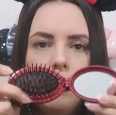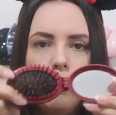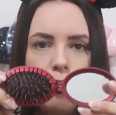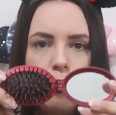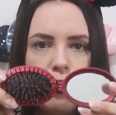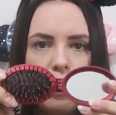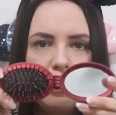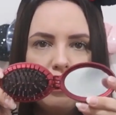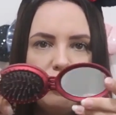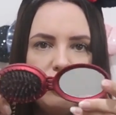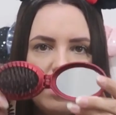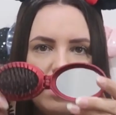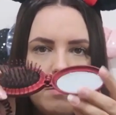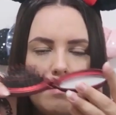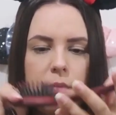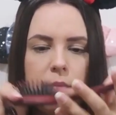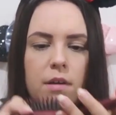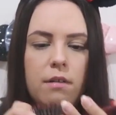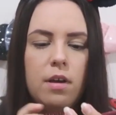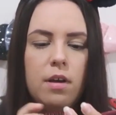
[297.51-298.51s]
brush
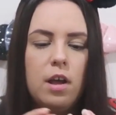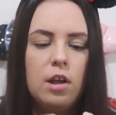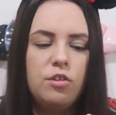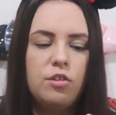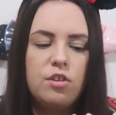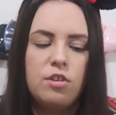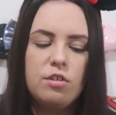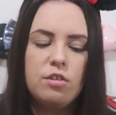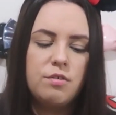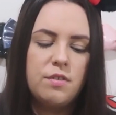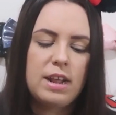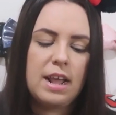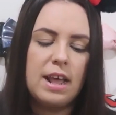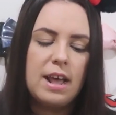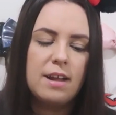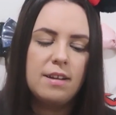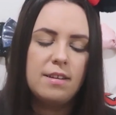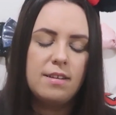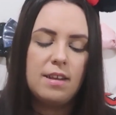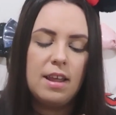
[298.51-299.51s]
and mirror, just really
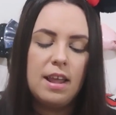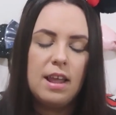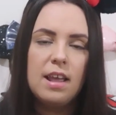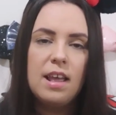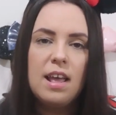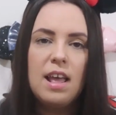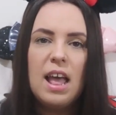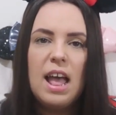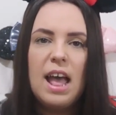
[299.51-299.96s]
handy,